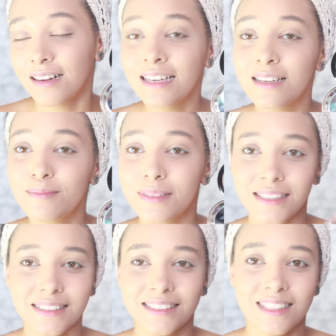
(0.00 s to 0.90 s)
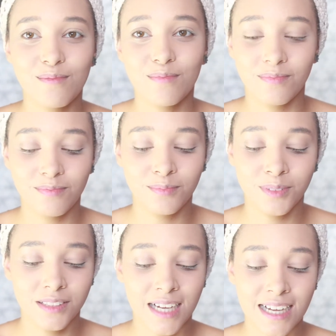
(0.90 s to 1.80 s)
I love me some
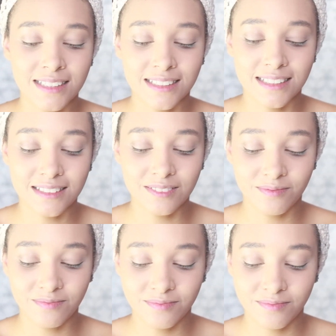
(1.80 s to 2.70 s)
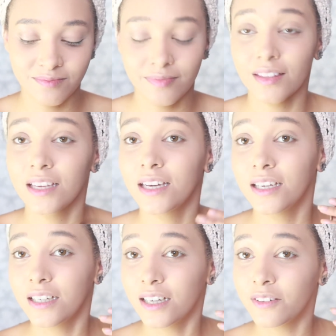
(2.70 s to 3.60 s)
Brooke Candy.
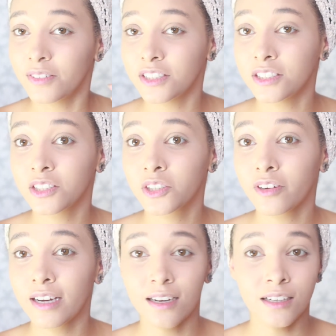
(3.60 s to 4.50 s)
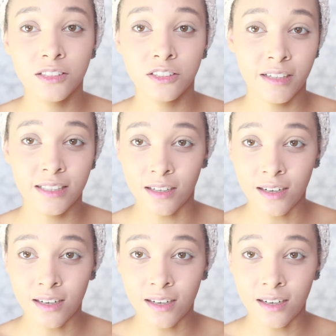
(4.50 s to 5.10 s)
I think she's a great underrated